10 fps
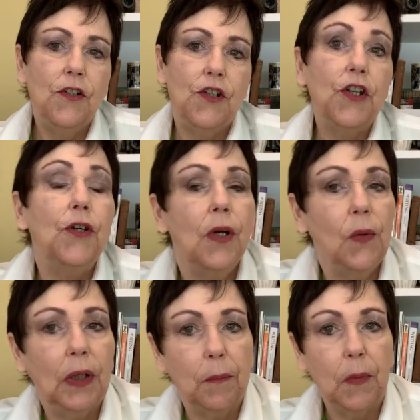Do you know
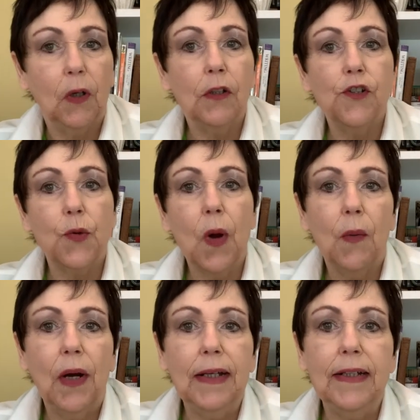what a Merle
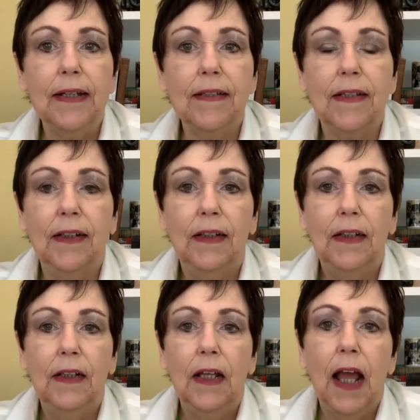Chihuahua is?
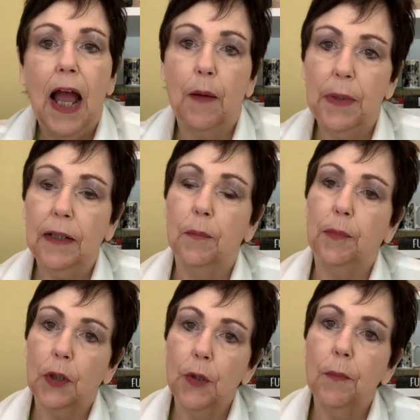How about a
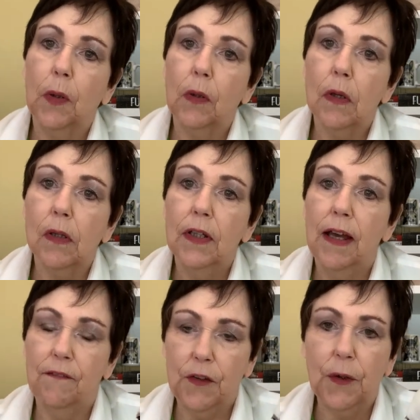blue Merle?
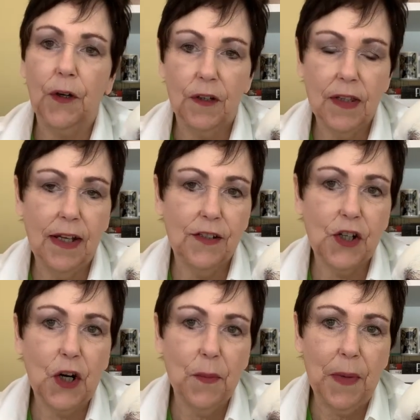Have you heard that
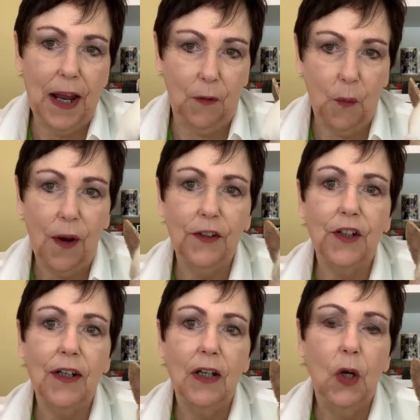term and
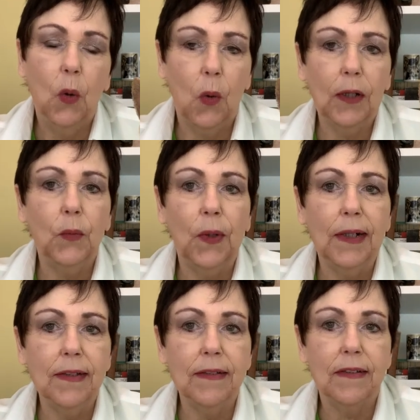wondered what it
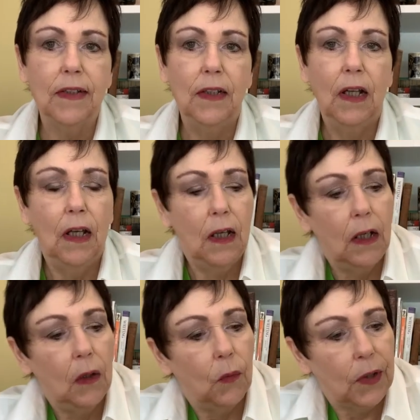was?
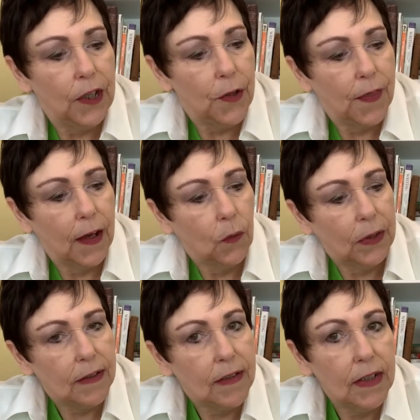What do you think,
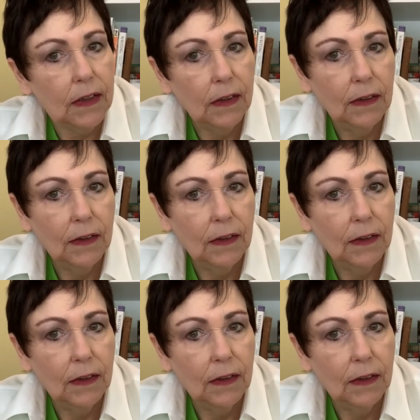Winston?